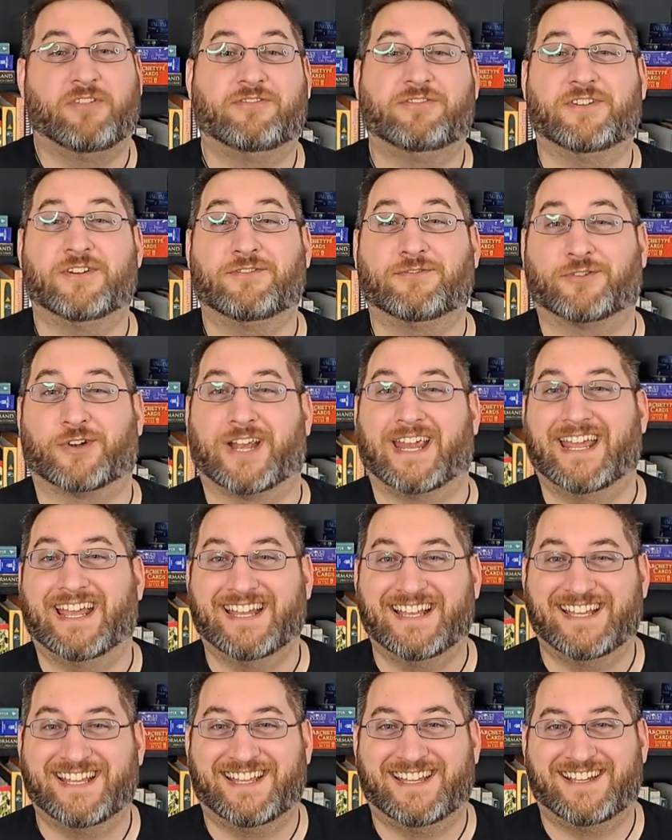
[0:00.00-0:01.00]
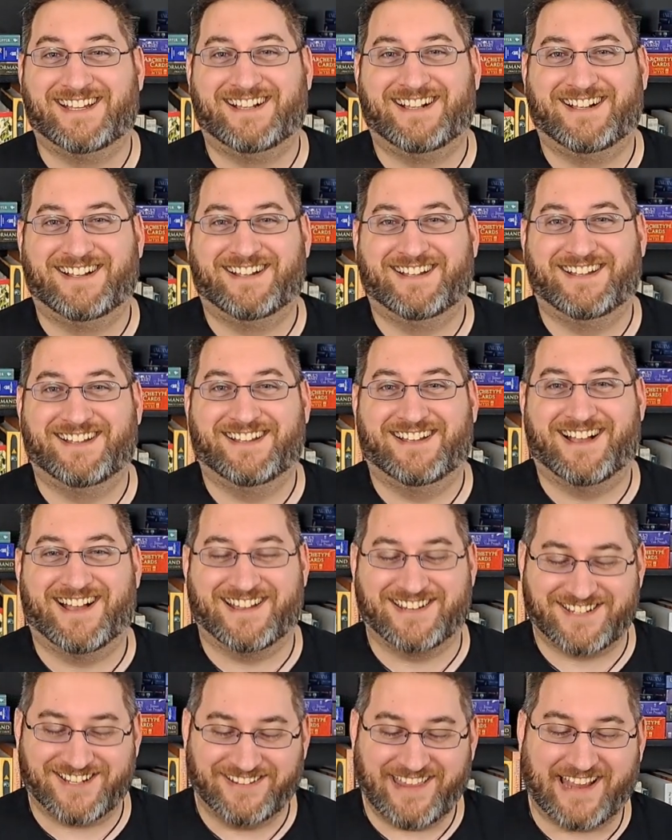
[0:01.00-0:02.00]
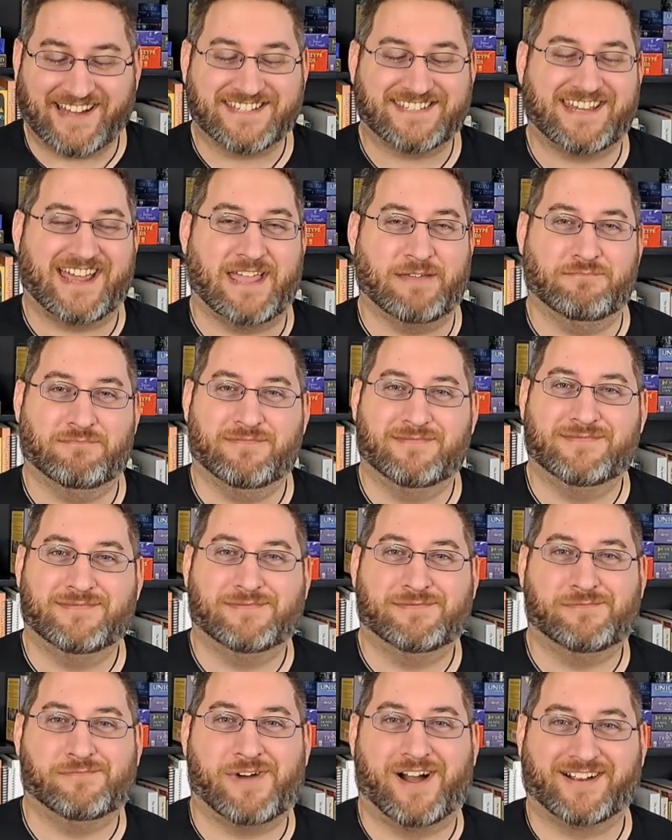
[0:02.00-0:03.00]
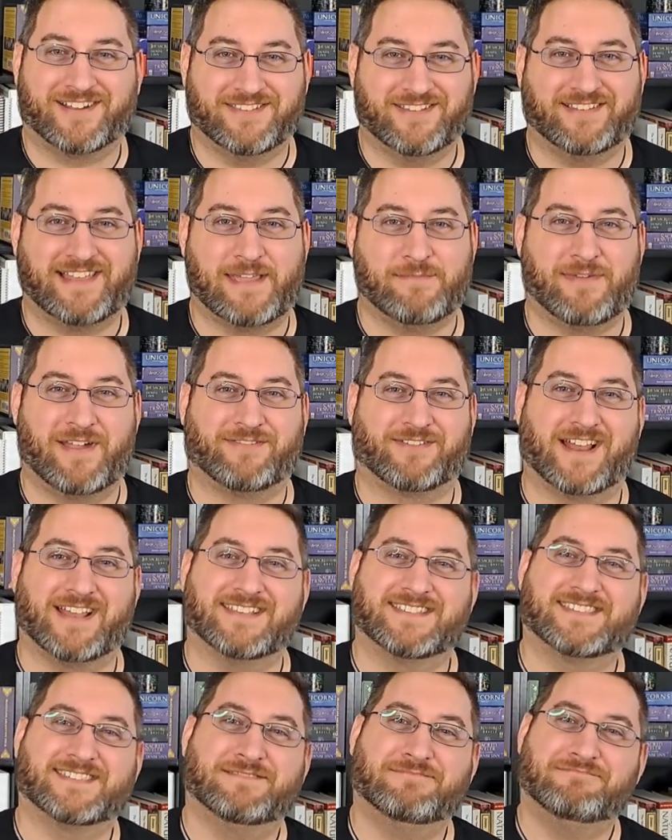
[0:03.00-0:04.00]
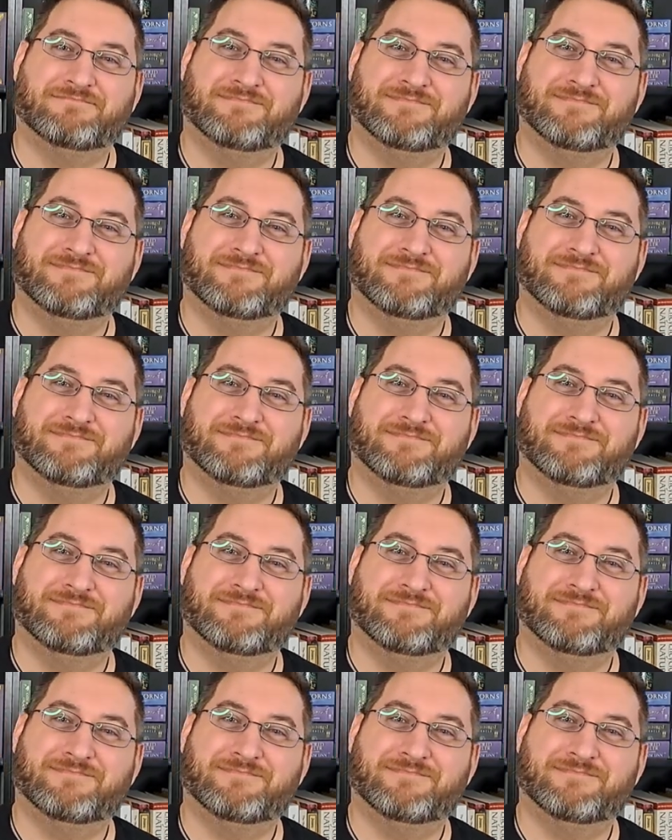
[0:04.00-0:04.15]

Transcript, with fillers: feel free. Until next time, walk in the light, my friends.